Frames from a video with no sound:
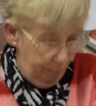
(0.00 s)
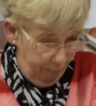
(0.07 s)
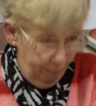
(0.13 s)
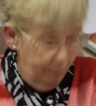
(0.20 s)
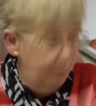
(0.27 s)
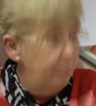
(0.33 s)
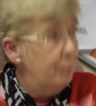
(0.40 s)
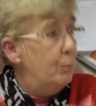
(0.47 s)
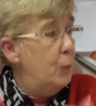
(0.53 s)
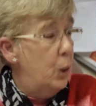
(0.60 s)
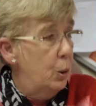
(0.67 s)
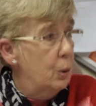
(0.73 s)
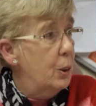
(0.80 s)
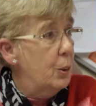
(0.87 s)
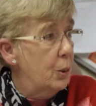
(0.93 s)
We do
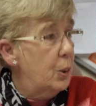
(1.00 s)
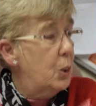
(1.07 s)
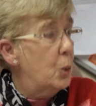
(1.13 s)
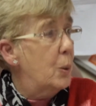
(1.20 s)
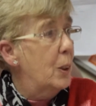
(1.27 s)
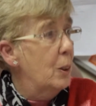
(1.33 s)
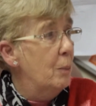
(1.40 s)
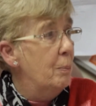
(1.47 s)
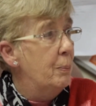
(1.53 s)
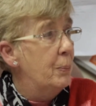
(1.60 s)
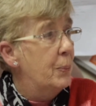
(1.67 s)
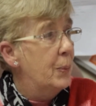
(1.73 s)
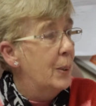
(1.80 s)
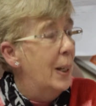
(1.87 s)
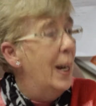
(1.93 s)
those as well.
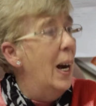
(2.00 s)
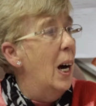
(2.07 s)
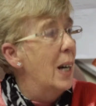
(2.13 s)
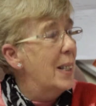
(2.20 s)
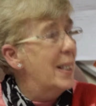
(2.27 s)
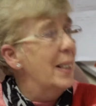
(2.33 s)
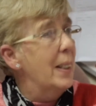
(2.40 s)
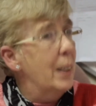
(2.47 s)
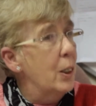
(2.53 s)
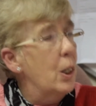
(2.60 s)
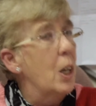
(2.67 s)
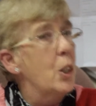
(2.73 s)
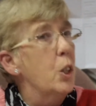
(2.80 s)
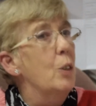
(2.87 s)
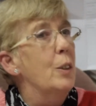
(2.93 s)
As long
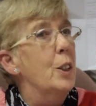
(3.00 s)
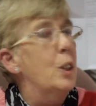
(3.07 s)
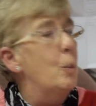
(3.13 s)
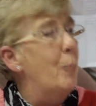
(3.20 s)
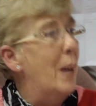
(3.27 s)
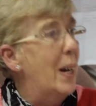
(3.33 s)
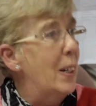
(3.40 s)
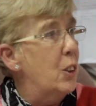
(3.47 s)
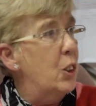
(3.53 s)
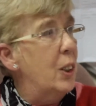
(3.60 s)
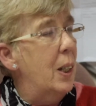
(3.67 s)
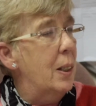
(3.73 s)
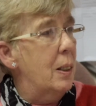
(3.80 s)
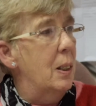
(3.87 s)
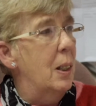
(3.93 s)
as the badge
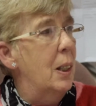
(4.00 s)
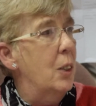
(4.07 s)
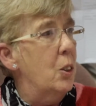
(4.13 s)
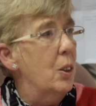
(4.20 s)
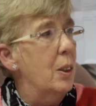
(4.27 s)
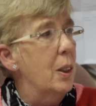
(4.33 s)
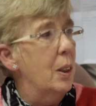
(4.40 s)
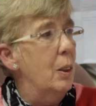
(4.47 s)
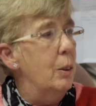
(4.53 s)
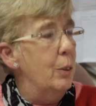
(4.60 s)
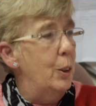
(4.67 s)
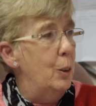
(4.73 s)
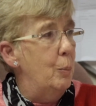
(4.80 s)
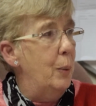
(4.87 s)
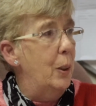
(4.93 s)
isn't actually
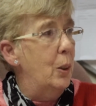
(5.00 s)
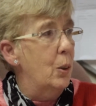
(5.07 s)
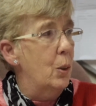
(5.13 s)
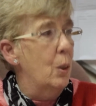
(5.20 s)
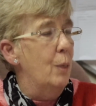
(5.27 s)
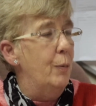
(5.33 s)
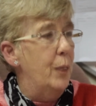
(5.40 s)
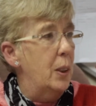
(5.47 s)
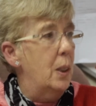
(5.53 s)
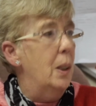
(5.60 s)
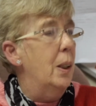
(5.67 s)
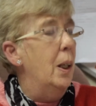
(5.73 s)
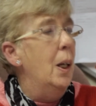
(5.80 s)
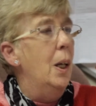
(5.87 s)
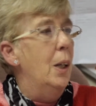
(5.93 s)
included, because
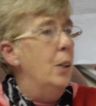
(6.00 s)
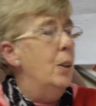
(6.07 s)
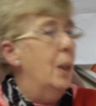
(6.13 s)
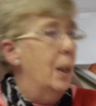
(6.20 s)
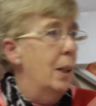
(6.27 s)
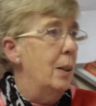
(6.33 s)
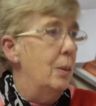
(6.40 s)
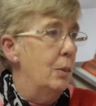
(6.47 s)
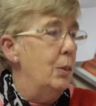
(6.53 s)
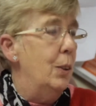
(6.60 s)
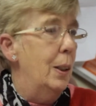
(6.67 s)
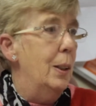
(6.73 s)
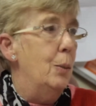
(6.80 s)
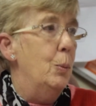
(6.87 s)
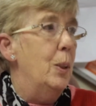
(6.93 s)
obviously you
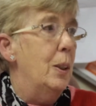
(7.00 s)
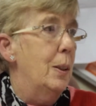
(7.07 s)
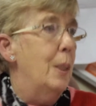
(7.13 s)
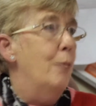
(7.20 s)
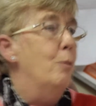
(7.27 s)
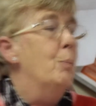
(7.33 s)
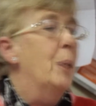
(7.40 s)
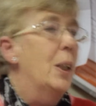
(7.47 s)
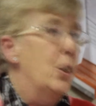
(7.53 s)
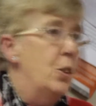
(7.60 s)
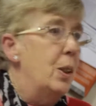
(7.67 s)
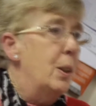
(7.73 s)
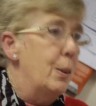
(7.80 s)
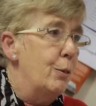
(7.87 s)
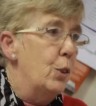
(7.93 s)
can't wear a different badge
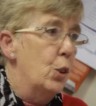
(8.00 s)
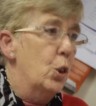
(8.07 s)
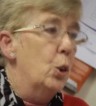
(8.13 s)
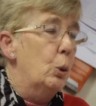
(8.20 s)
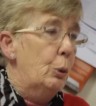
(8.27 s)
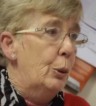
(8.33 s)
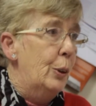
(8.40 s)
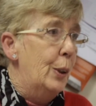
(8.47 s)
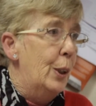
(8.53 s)
to a different school.